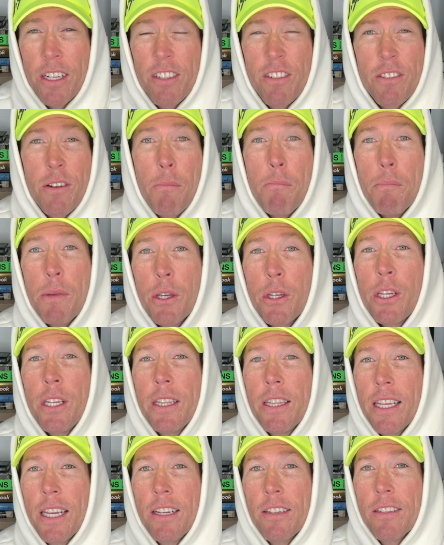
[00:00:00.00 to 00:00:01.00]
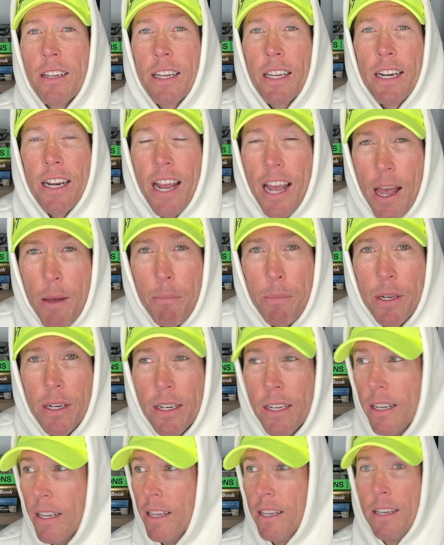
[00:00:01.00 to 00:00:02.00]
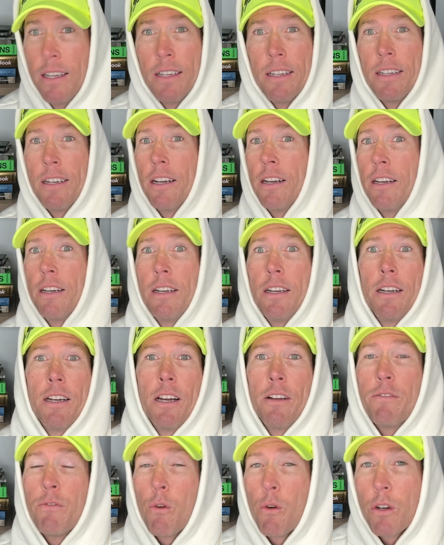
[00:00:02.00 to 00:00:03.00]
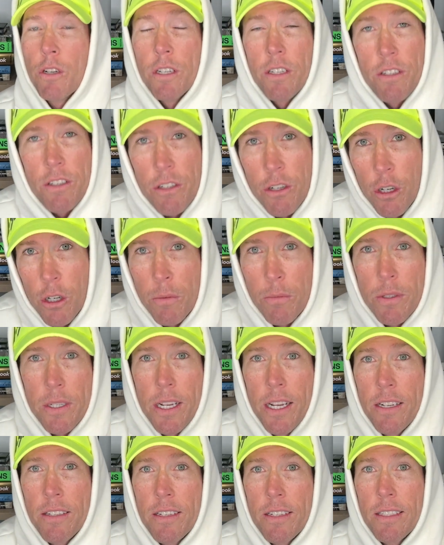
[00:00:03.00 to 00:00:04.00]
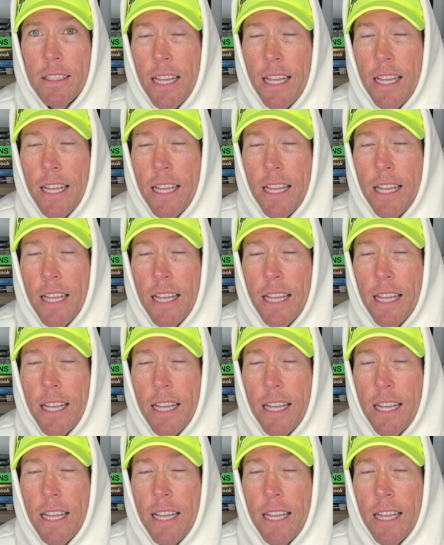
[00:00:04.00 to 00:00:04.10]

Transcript: There's a million things that can happen. Unfortunate circumstances.